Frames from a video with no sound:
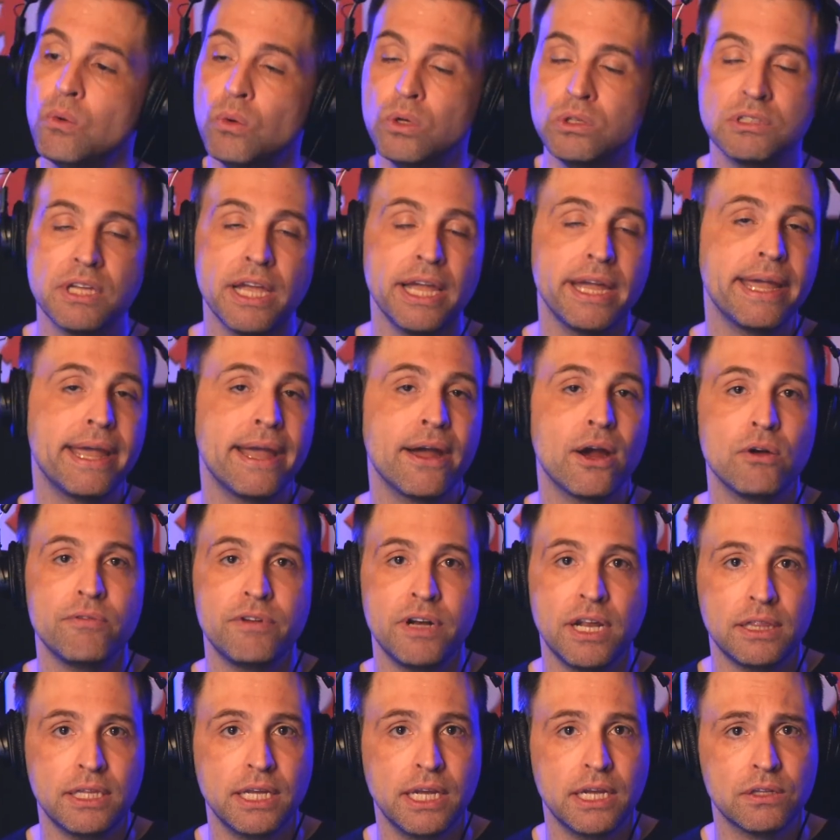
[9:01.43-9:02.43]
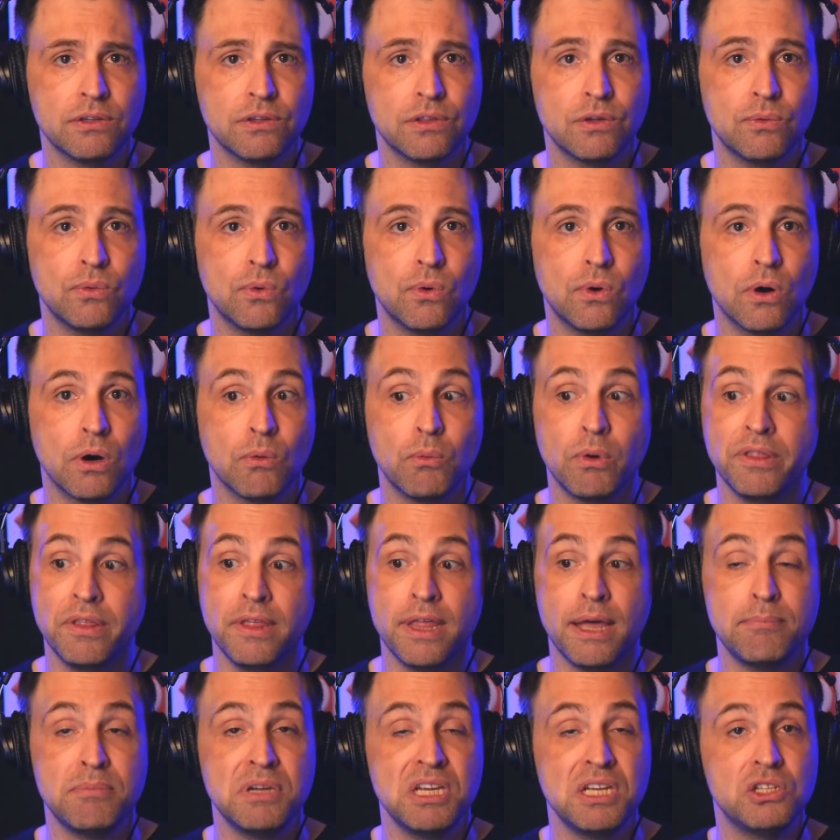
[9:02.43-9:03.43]
We'll take care of it at the end of the war, whether
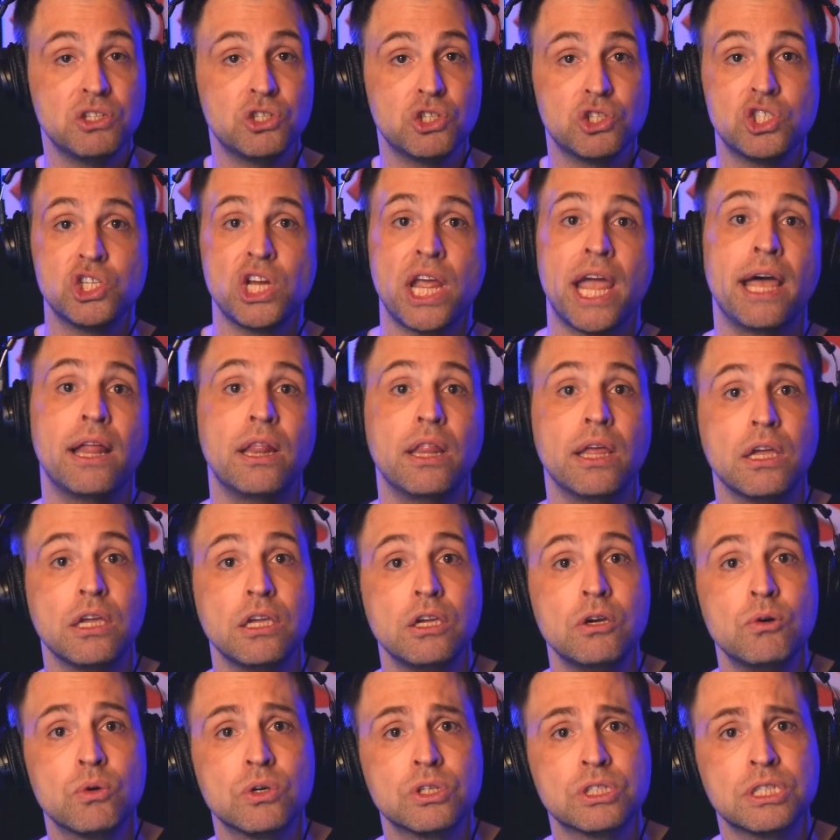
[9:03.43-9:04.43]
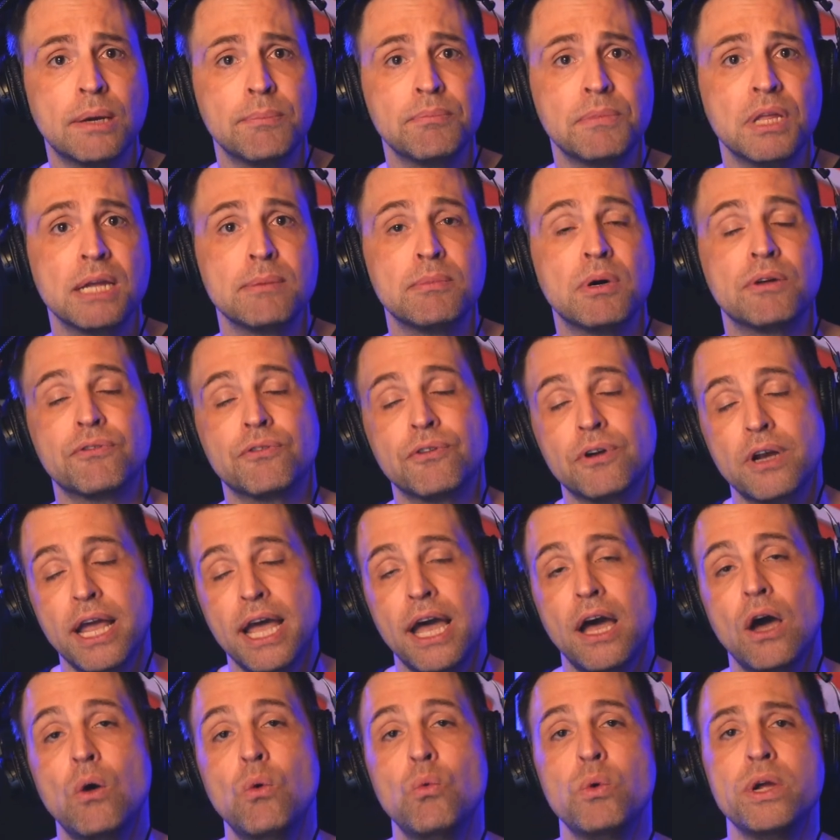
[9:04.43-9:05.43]
that means jailing you or something, but for
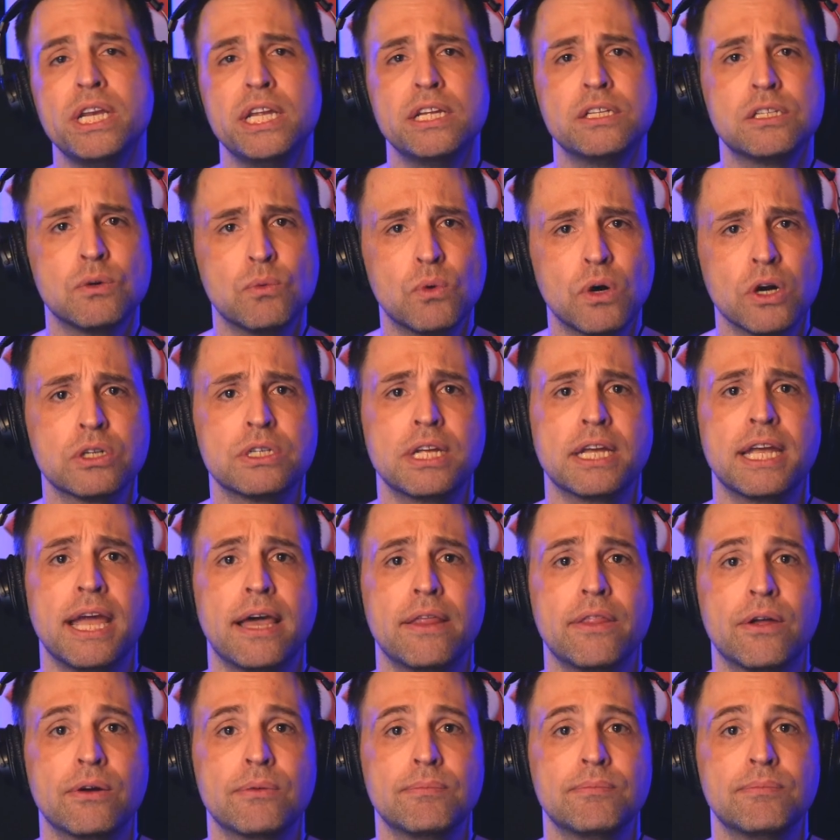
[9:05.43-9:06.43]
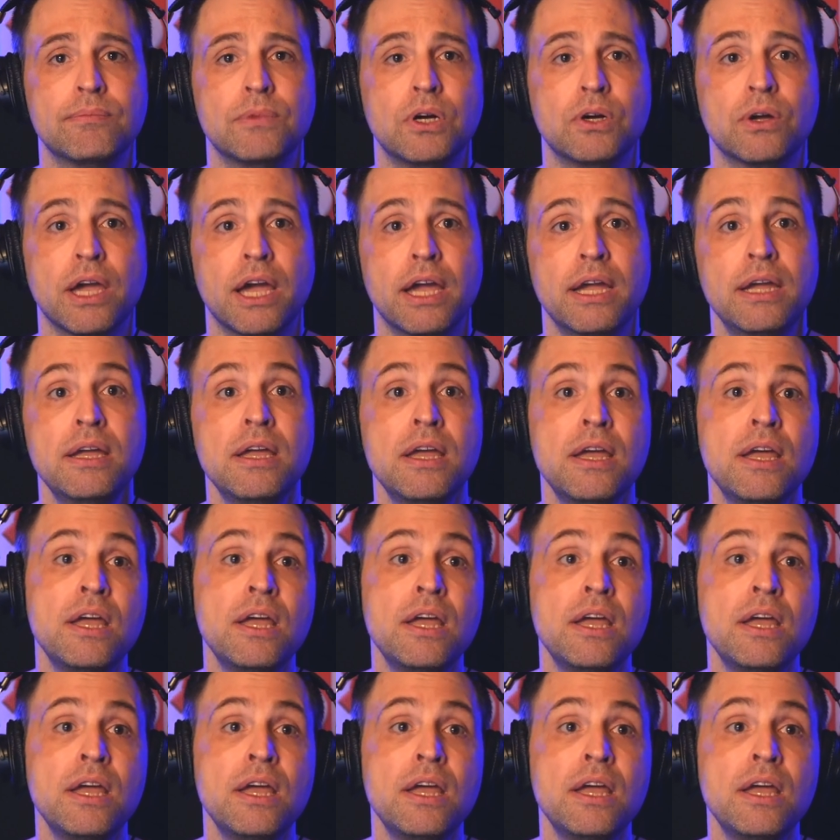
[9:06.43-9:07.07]
now, we need to work together, okay?